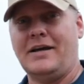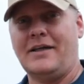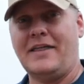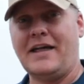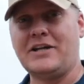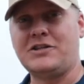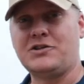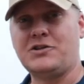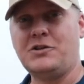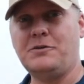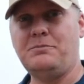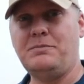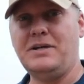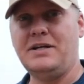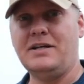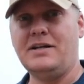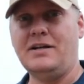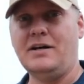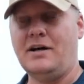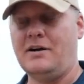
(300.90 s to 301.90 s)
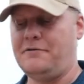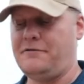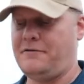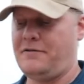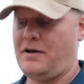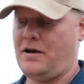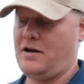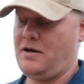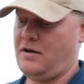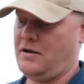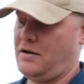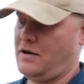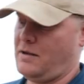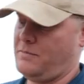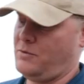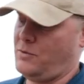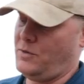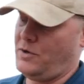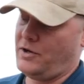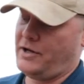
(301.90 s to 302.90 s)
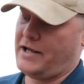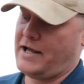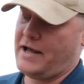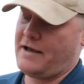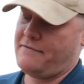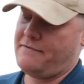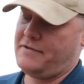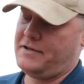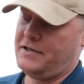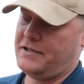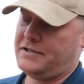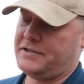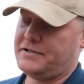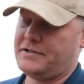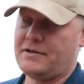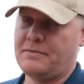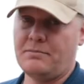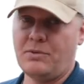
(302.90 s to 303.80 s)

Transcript: That should be enough. I mean, we already have this,